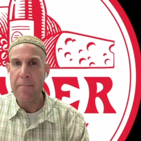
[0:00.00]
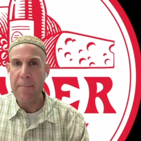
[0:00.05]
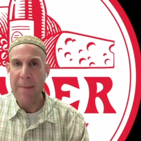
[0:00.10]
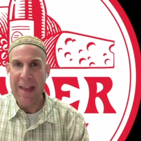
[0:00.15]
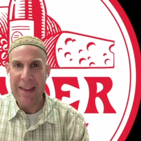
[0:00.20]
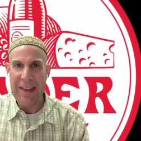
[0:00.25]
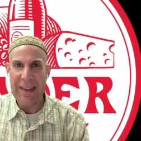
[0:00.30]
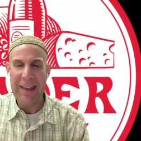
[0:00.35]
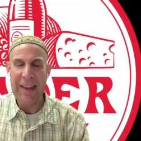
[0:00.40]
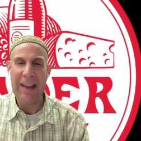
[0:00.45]

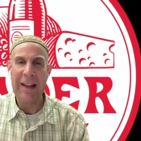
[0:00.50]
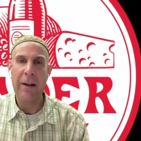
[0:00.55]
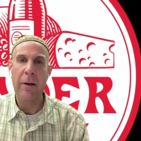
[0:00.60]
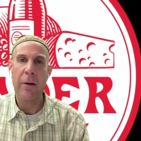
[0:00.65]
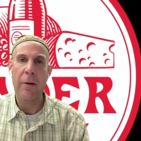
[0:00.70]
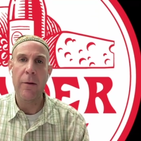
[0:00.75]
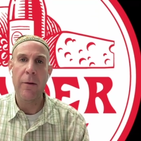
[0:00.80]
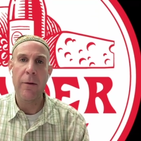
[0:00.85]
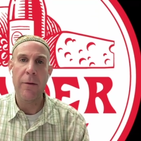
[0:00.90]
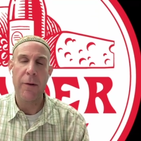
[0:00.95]

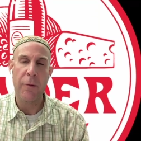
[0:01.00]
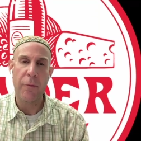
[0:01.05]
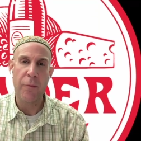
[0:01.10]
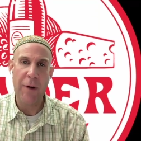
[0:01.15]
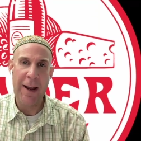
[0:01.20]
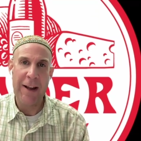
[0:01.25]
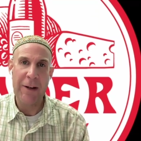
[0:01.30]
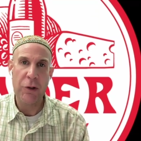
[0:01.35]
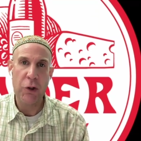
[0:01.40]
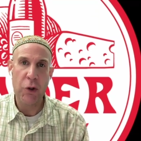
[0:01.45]
making the
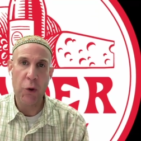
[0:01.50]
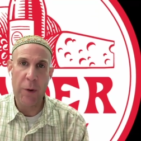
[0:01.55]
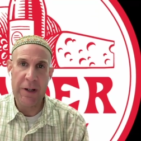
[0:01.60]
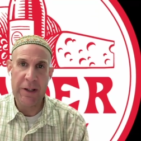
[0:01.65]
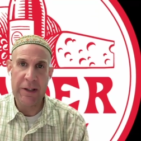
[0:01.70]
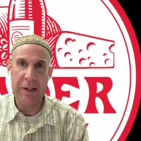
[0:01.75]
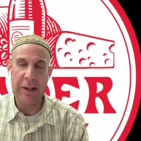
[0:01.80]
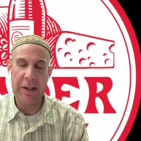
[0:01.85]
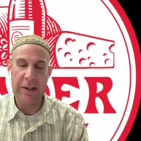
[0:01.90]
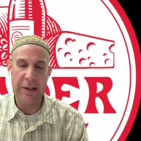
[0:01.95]
right
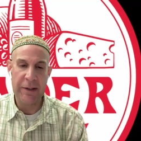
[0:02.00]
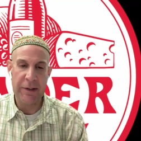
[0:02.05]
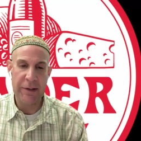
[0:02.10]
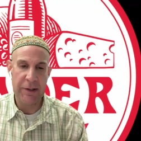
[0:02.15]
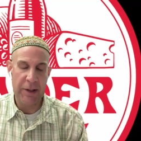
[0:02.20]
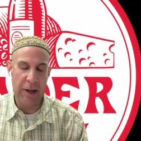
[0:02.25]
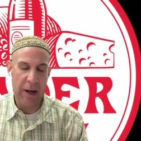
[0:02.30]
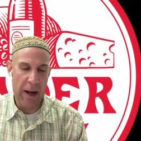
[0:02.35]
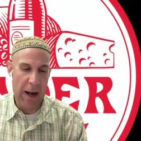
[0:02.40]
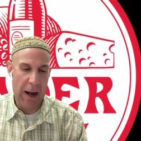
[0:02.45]

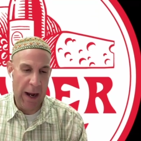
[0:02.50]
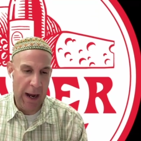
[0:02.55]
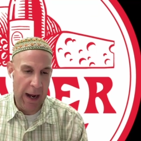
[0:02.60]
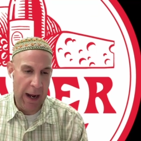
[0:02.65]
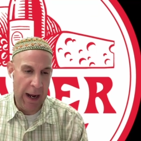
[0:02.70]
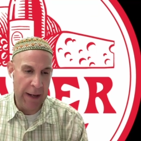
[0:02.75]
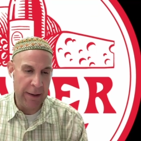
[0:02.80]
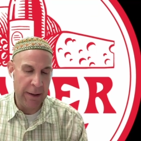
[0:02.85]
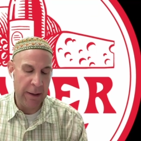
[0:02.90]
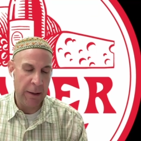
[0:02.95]
choices
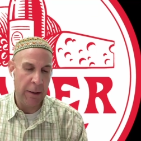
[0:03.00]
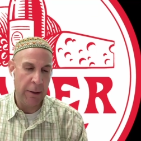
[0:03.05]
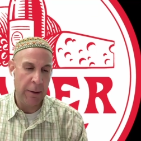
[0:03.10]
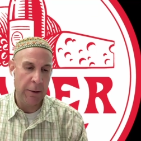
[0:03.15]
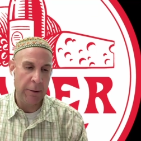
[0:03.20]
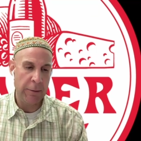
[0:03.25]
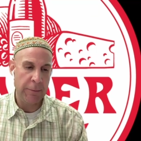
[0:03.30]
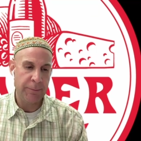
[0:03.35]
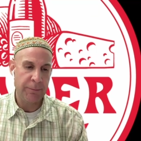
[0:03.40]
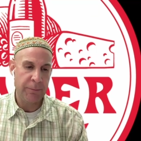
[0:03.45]
on
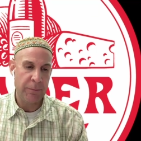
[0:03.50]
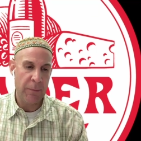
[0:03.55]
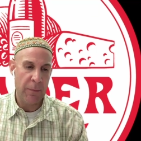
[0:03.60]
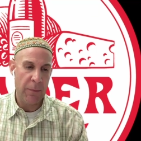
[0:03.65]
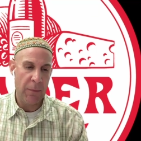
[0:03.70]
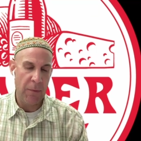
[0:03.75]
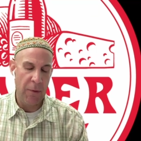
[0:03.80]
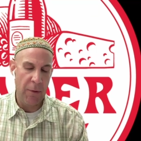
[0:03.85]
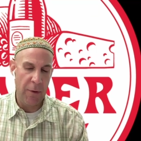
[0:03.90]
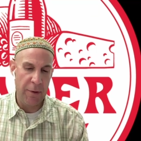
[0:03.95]

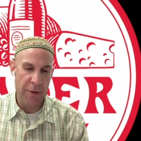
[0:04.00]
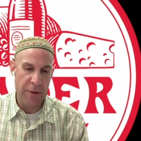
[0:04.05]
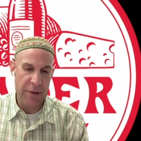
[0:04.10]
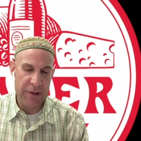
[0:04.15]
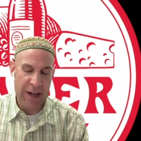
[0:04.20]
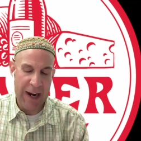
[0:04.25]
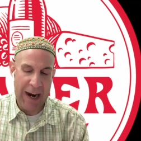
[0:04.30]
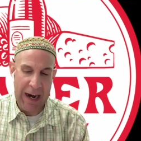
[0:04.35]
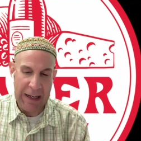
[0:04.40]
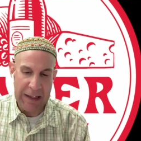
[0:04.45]
the
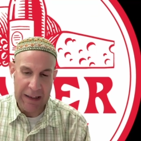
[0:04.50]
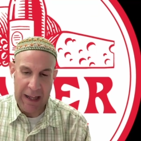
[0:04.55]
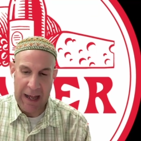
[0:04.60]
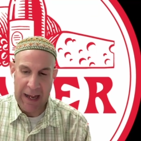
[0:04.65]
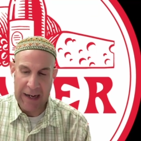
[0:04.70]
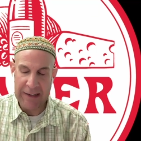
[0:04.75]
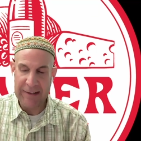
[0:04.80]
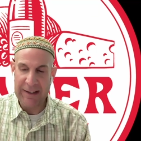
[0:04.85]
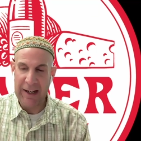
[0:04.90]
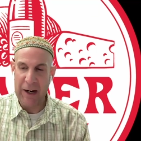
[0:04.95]

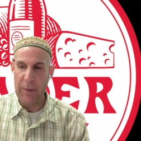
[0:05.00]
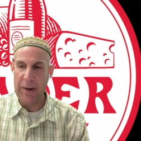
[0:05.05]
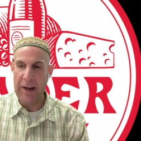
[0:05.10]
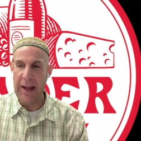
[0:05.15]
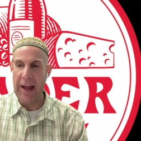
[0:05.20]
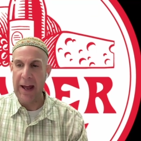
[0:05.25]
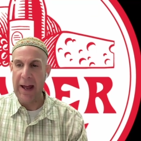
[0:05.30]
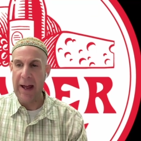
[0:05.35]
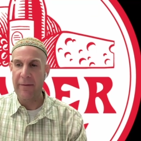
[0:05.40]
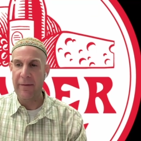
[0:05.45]
dialogues that we
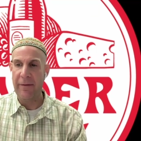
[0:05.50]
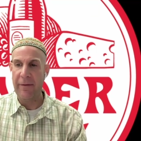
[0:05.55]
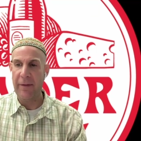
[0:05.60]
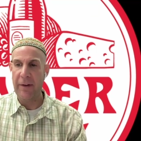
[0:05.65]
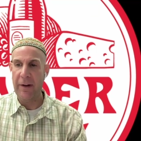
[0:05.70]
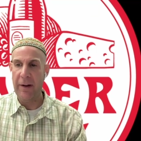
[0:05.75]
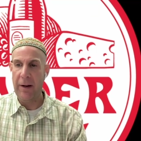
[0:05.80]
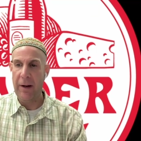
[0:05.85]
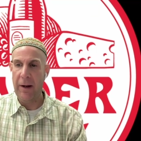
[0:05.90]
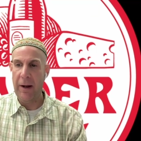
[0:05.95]
have,
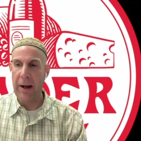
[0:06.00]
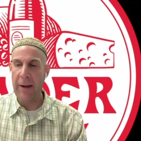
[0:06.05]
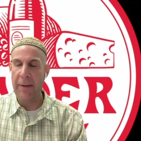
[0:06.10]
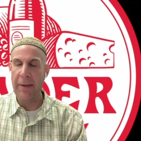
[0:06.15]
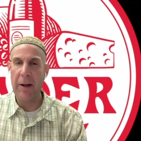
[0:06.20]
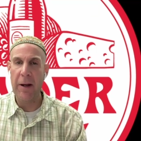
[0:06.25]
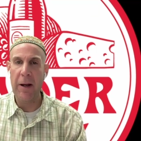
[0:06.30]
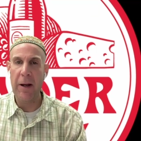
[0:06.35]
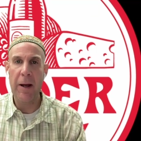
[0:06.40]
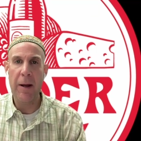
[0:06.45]

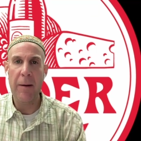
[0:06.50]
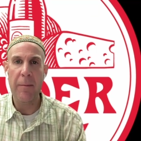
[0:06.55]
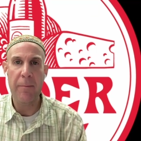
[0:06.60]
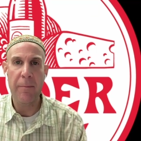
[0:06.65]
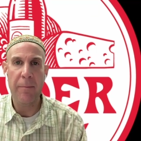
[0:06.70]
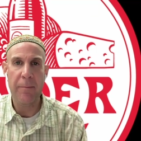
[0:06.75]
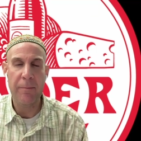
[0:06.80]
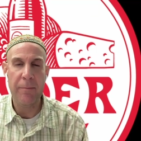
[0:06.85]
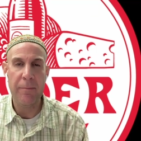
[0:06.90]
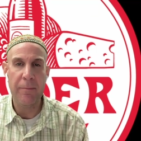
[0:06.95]
on the